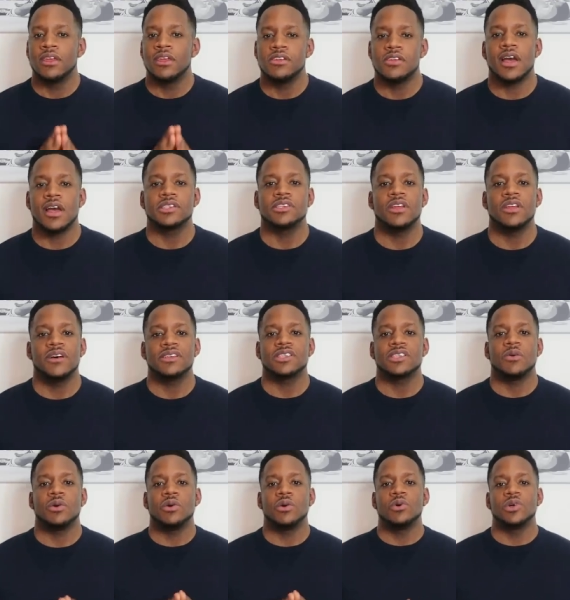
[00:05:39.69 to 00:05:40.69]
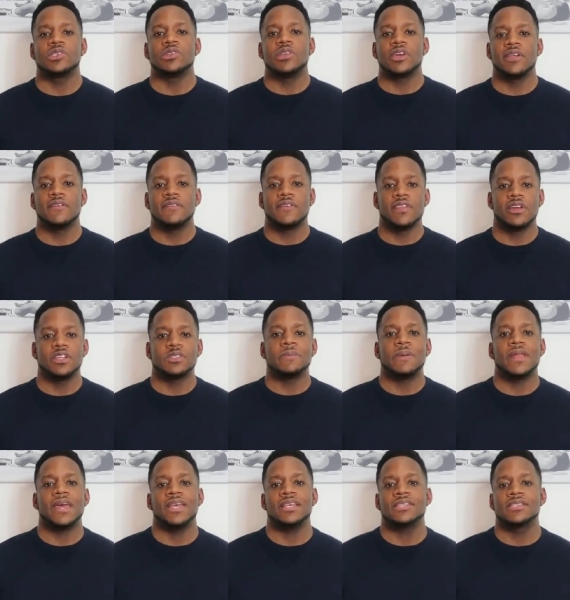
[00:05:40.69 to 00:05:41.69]
You guys know I say we're always looking for those
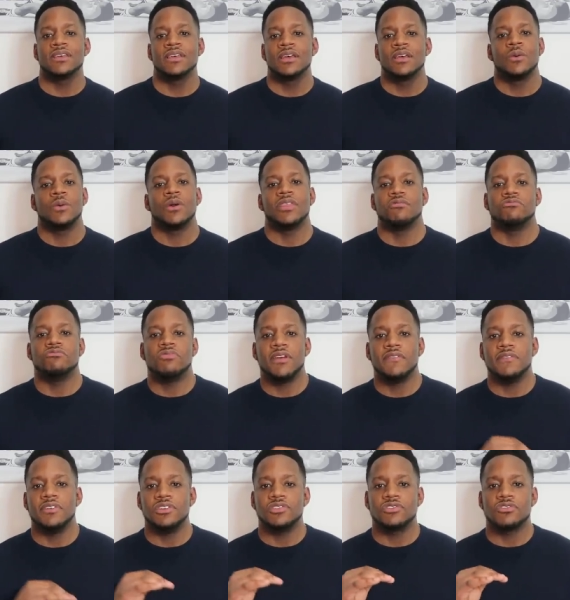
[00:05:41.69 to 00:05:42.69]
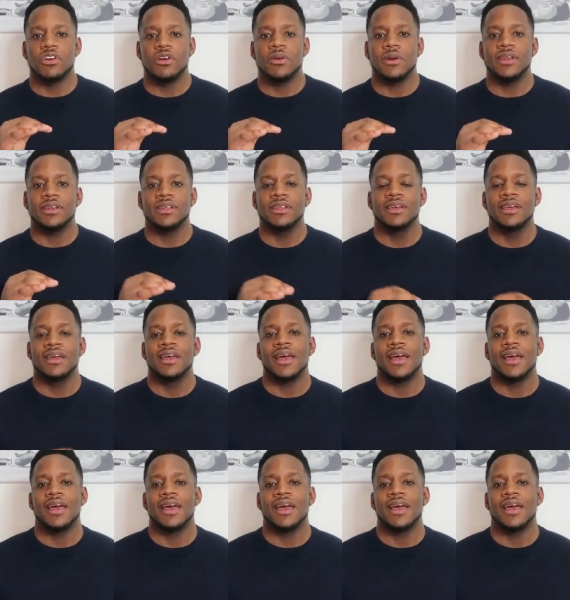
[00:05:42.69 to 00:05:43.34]
plays where the revenue's growing